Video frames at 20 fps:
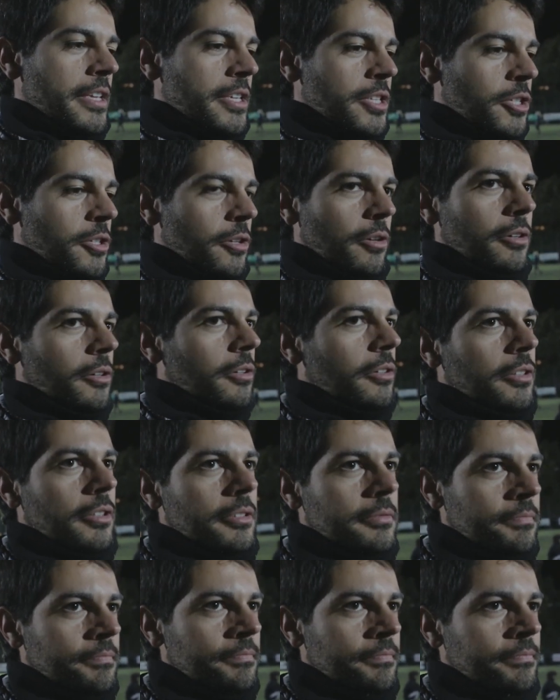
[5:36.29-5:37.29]

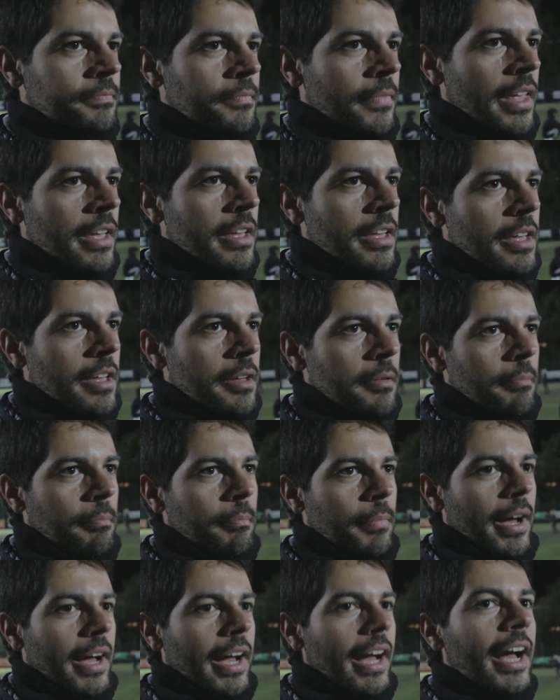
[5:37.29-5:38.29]
So,
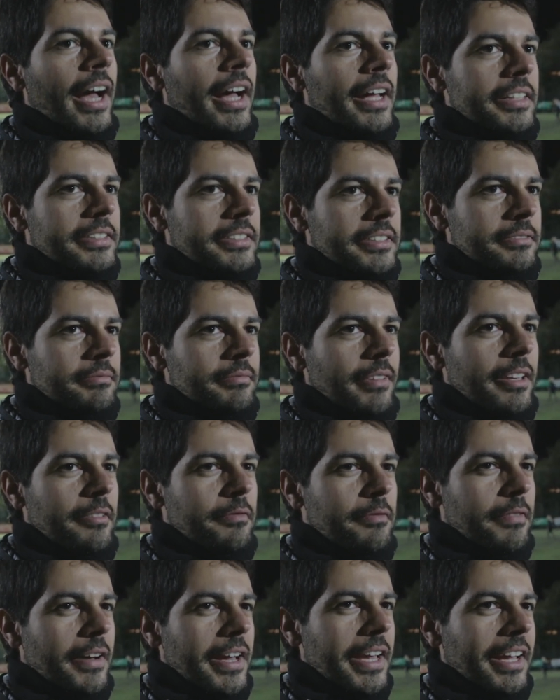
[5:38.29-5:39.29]
but
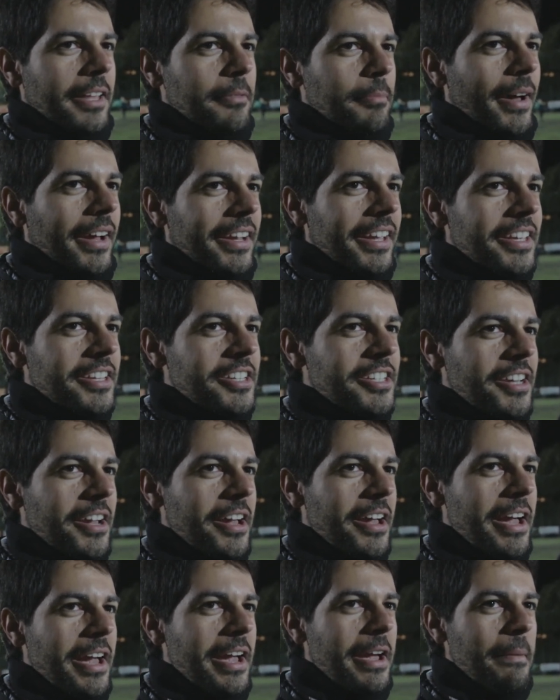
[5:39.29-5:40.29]
if I get back in
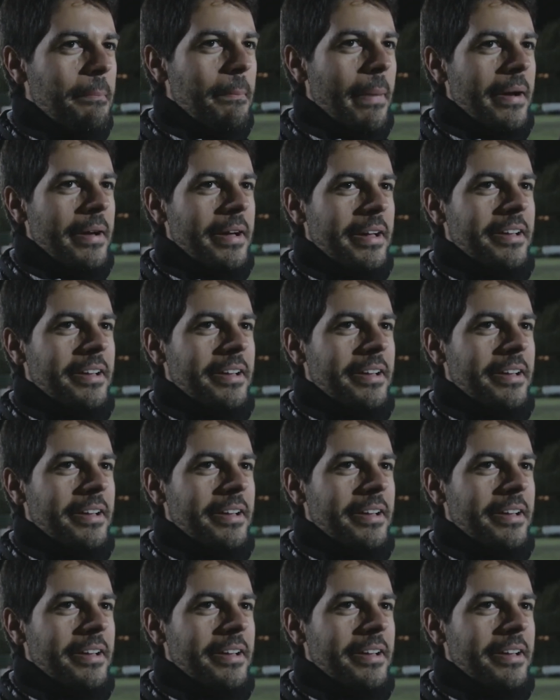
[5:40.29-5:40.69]
shape,